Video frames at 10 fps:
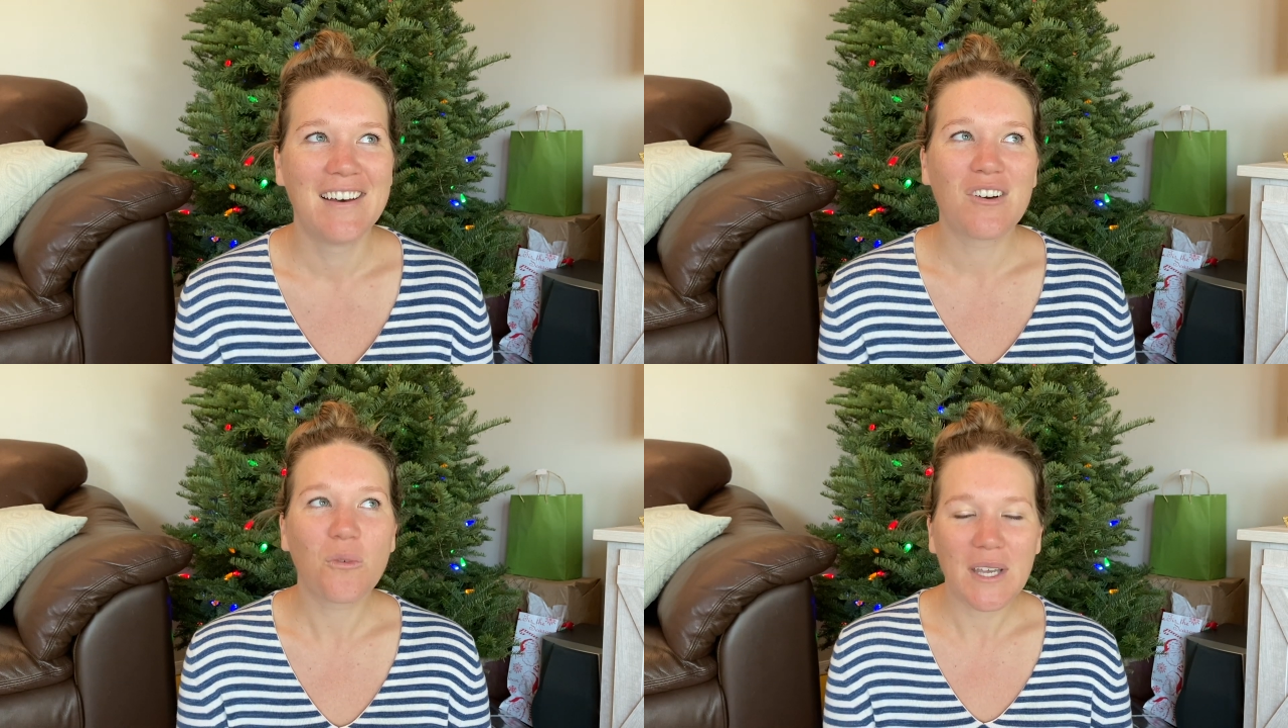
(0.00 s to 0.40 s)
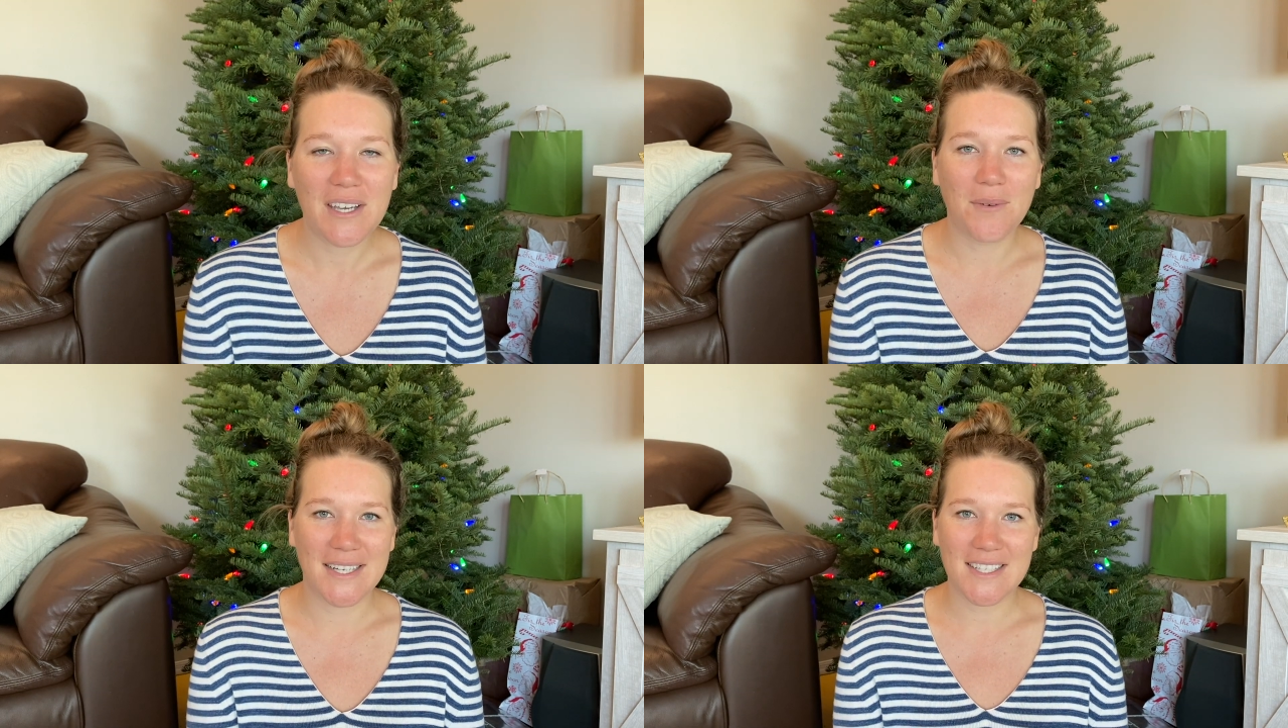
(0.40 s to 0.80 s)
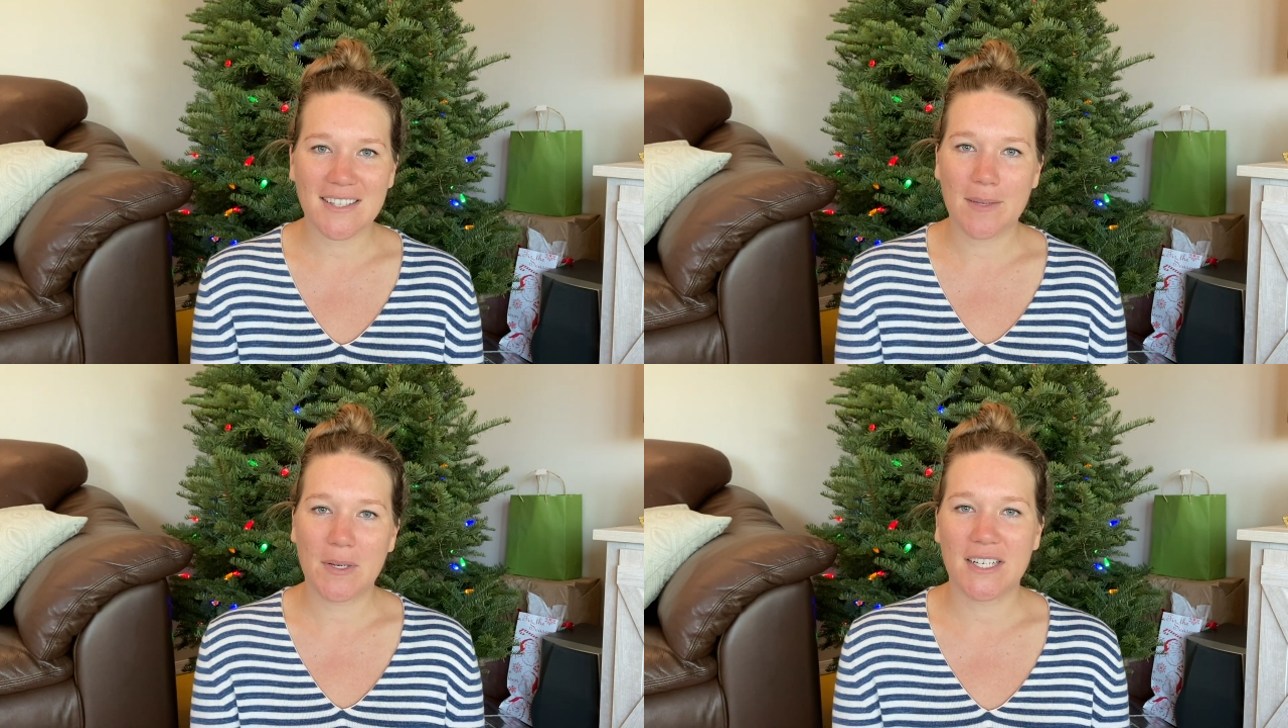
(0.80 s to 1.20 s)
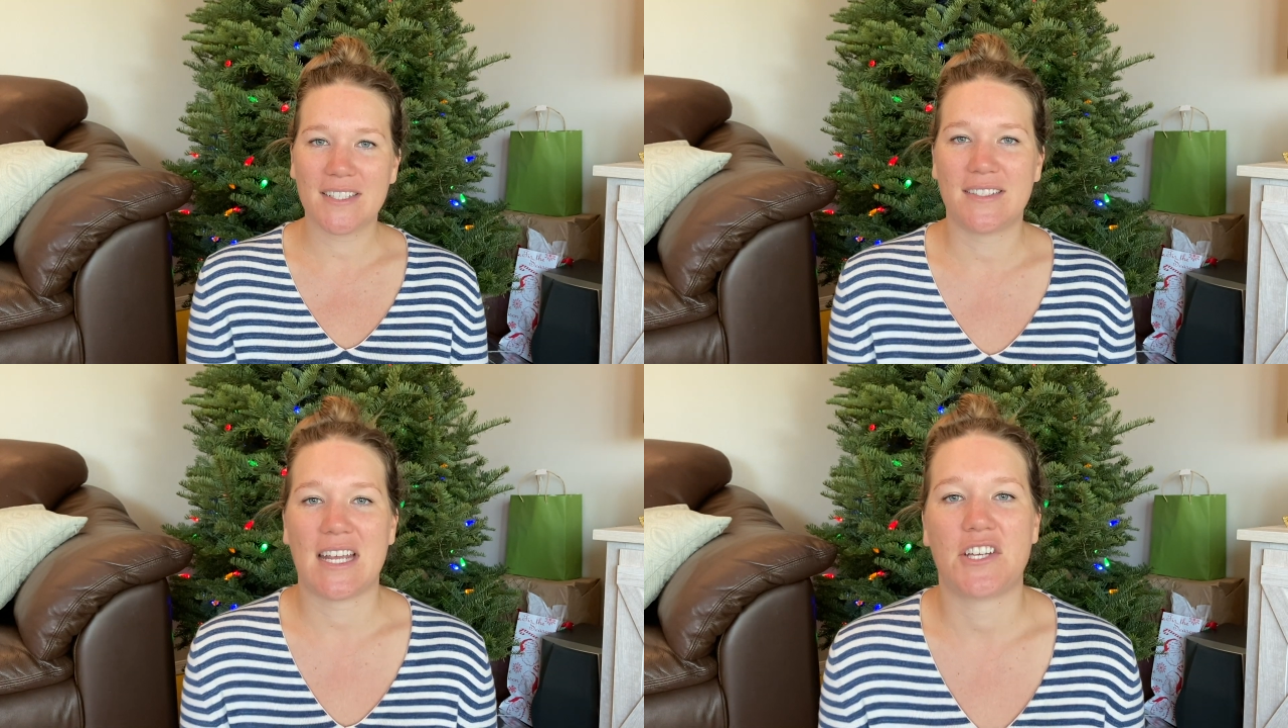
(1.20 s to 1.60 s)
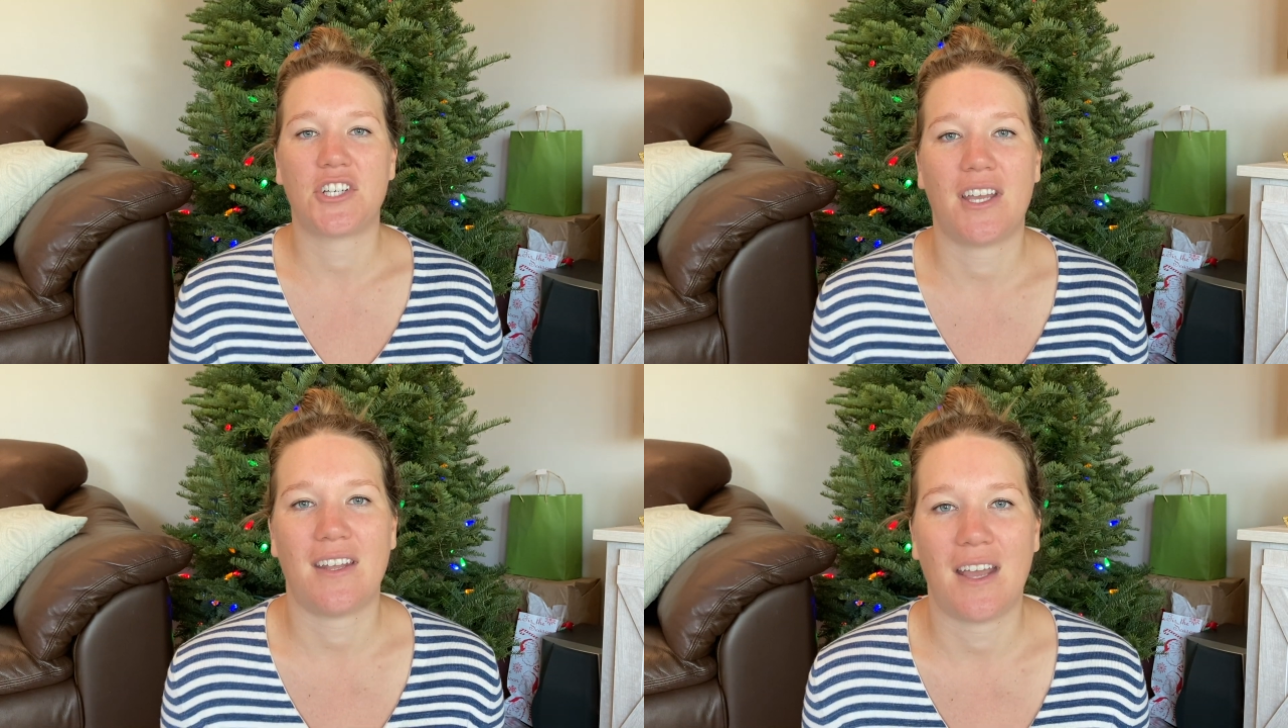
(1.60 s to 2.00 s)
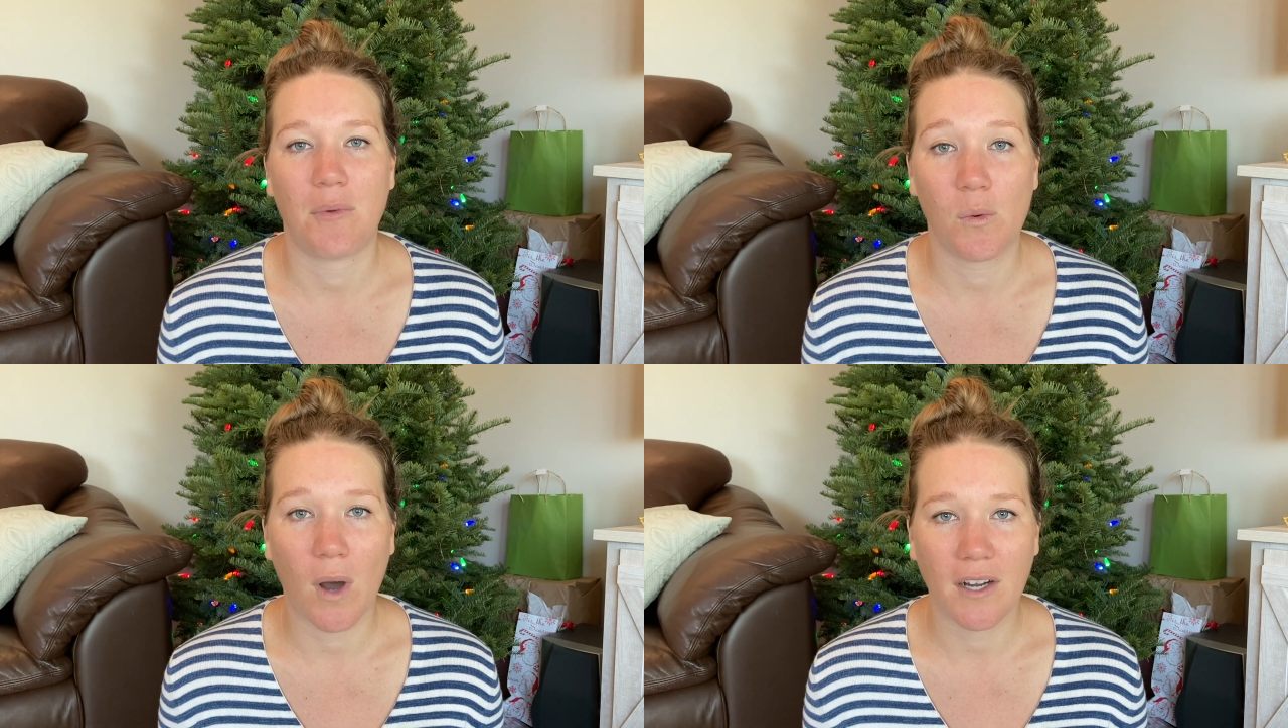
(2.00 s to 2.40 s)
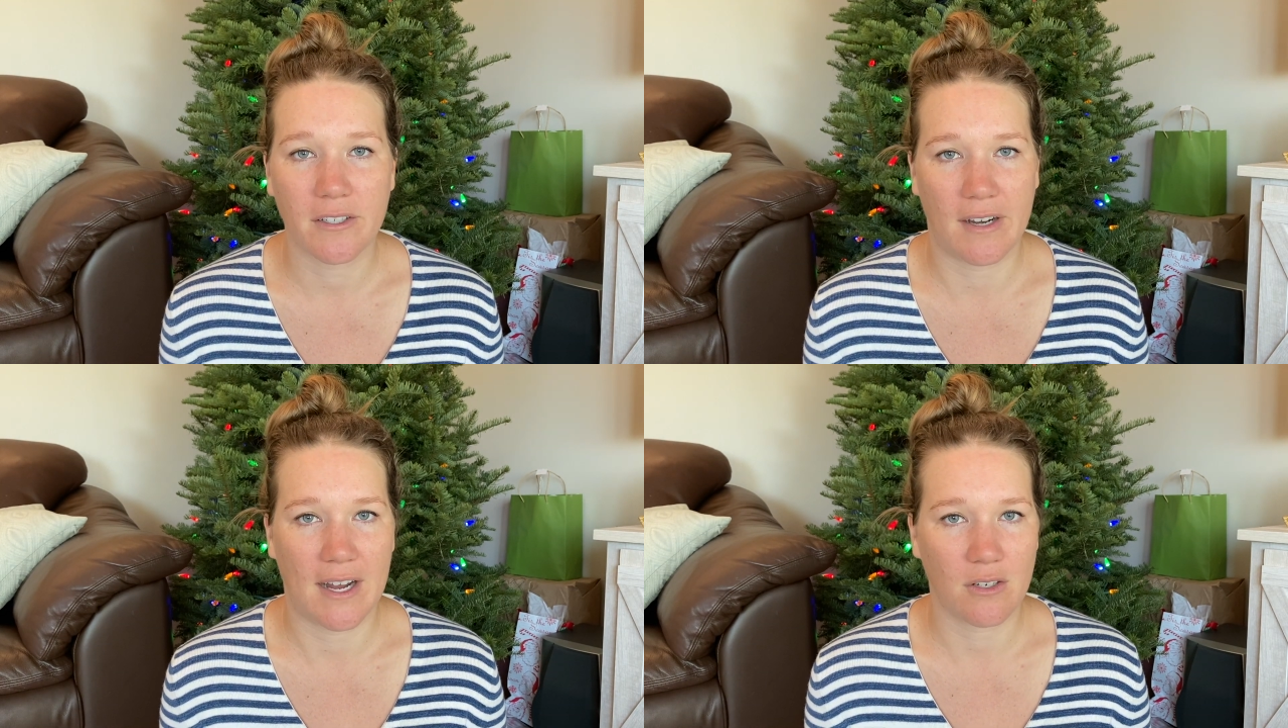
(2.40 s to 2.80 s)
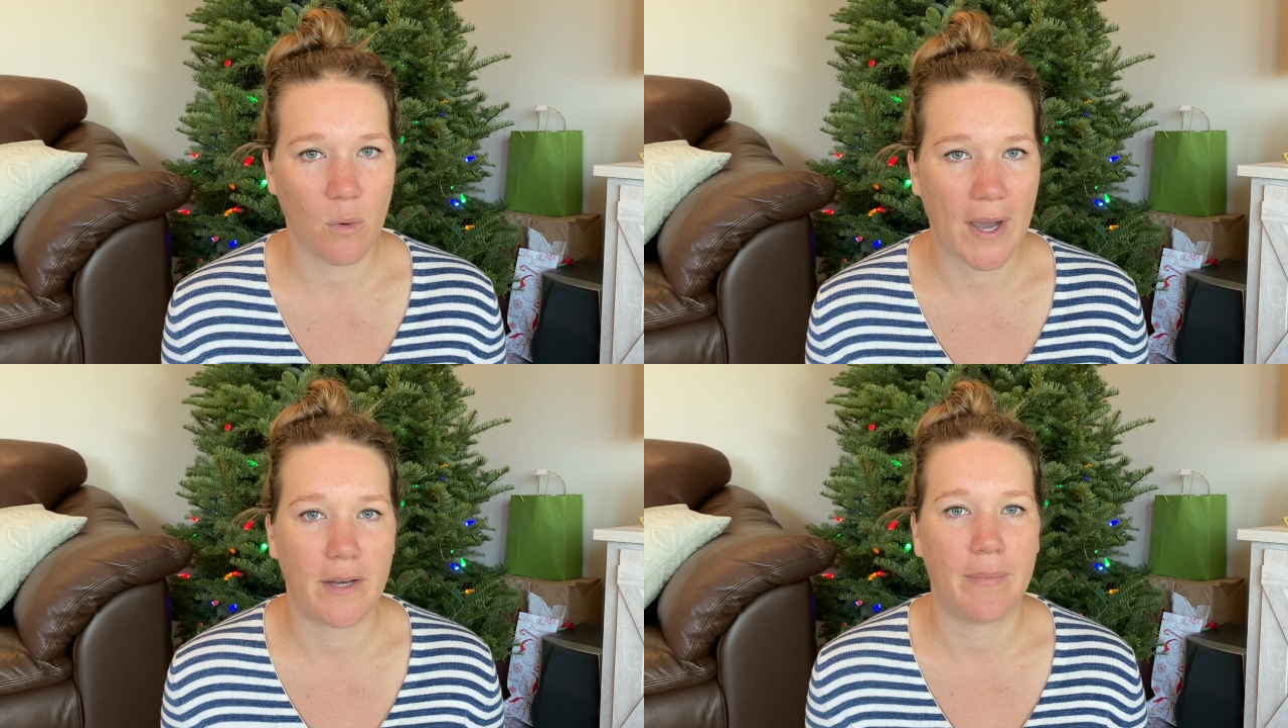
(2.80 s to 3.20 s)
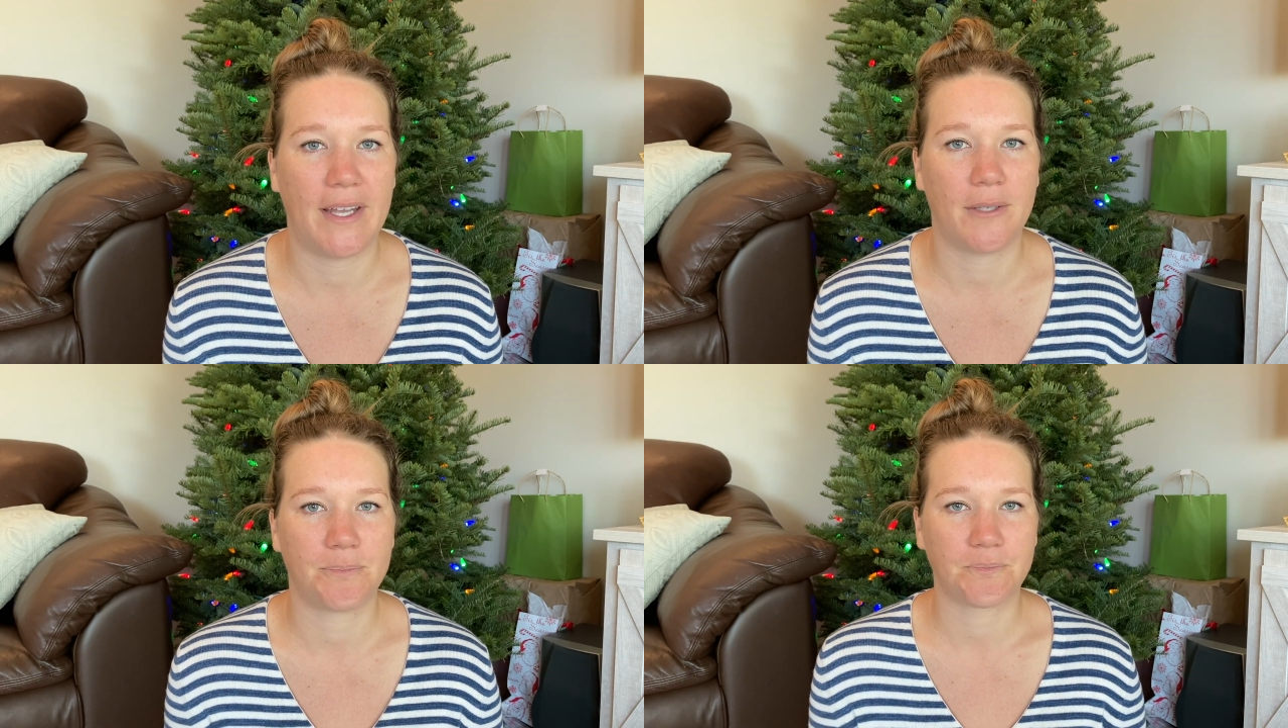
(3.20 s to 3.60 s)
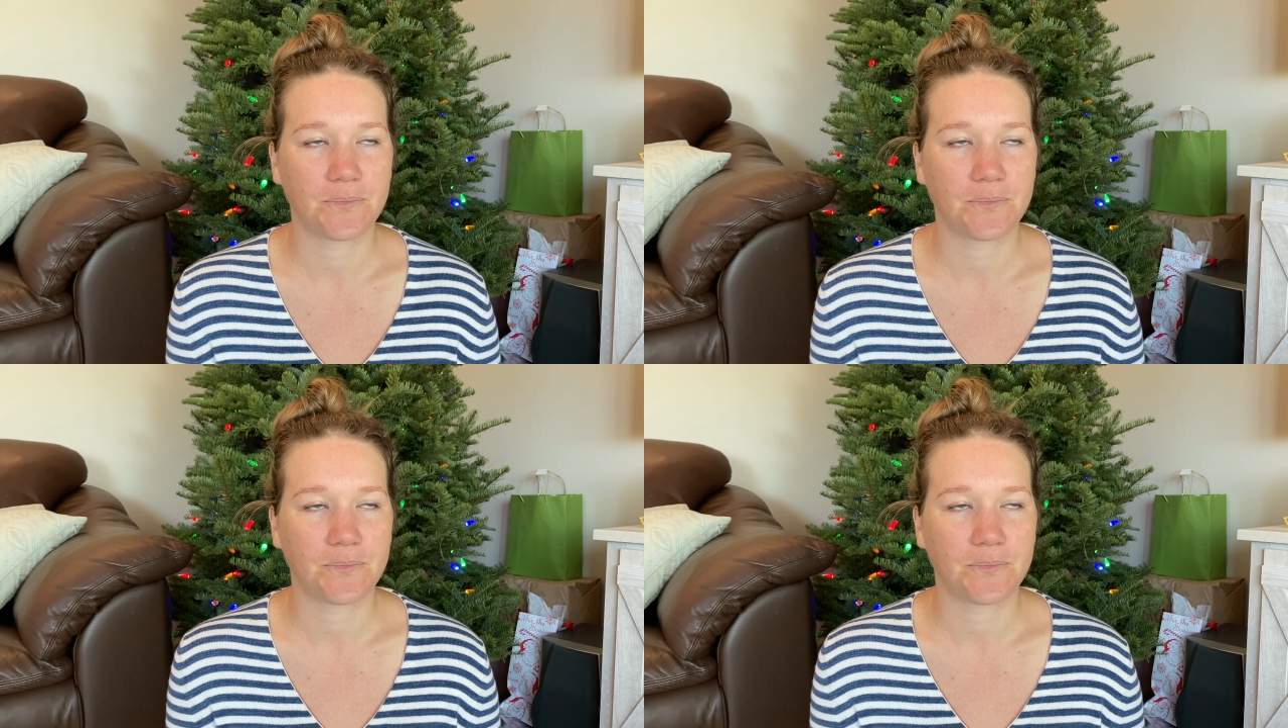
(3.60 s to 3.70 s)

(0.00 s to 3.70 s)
We went to Liberty Station and we walked around quite a bit.